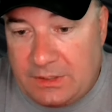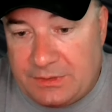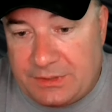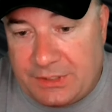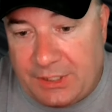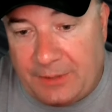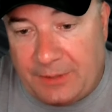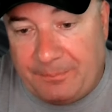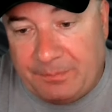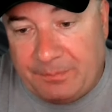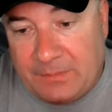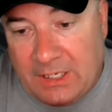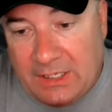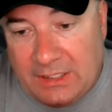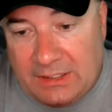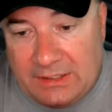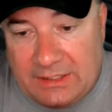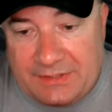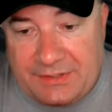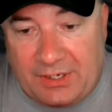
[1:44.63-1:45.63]
So
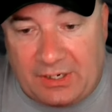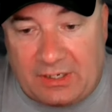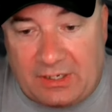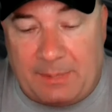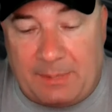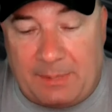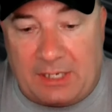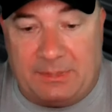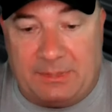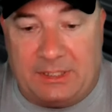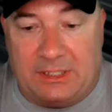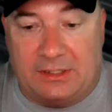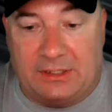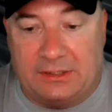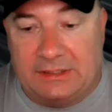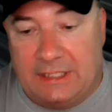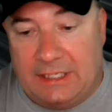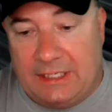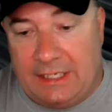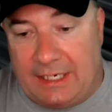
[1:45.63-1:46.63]
let's talk about him
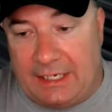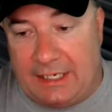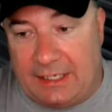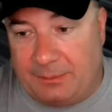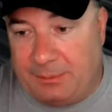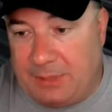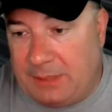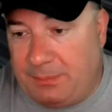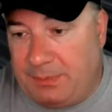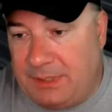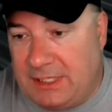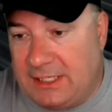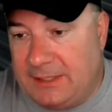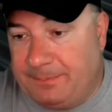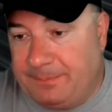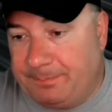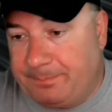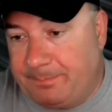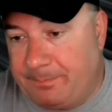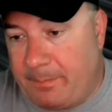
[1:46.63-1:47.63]
here.
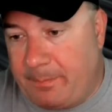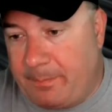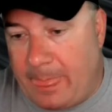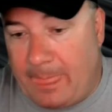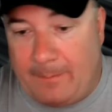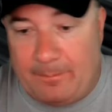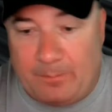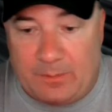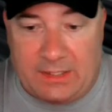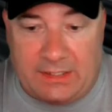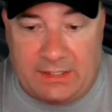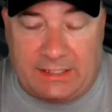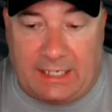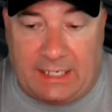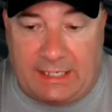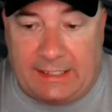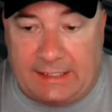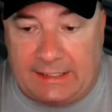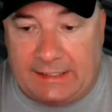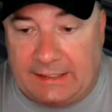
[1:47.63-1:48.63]
BP,
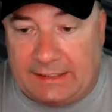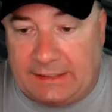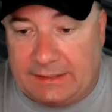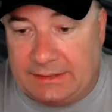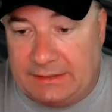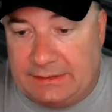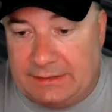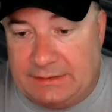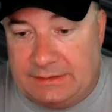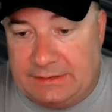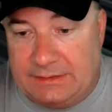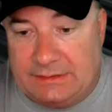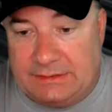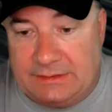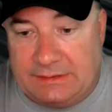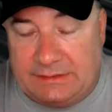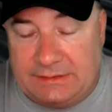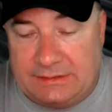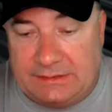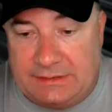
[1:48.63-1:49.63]
6'4",
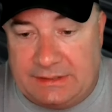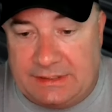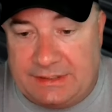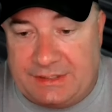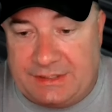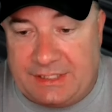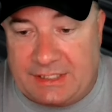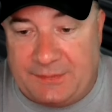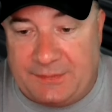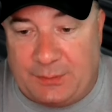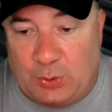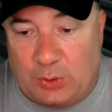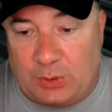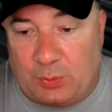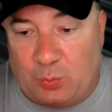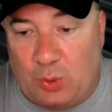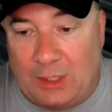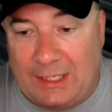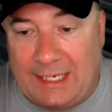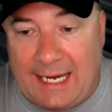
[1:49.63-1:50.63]

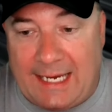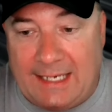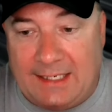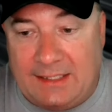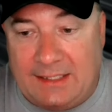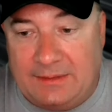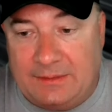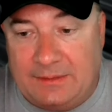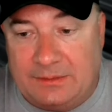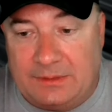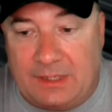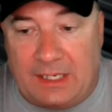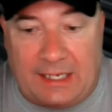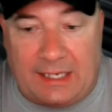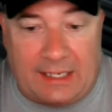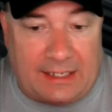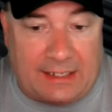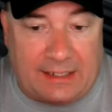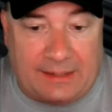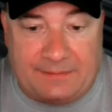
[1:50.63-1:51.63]
180.
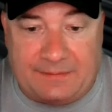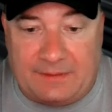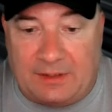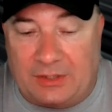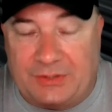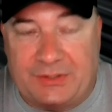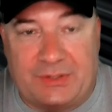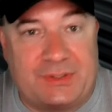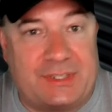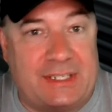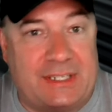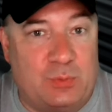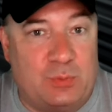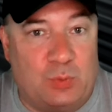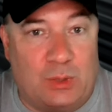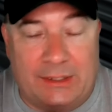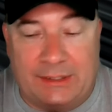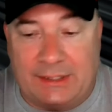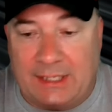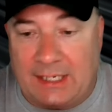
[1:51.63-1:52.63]
Also seen
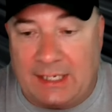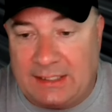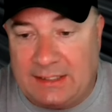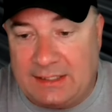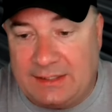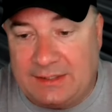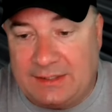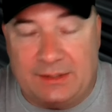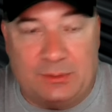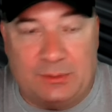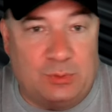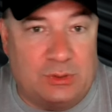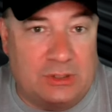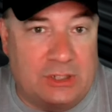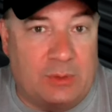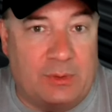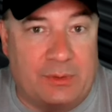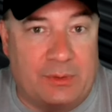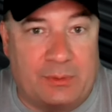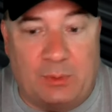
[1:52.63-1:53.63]
190s. We'll
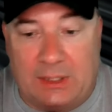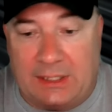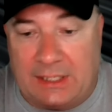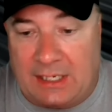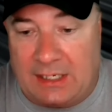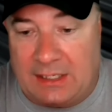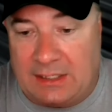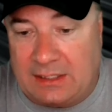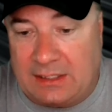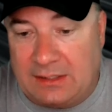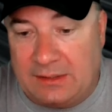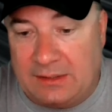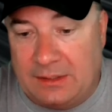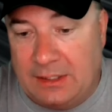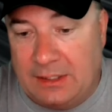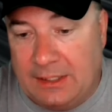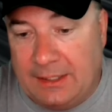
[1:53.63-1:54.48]
go with 190.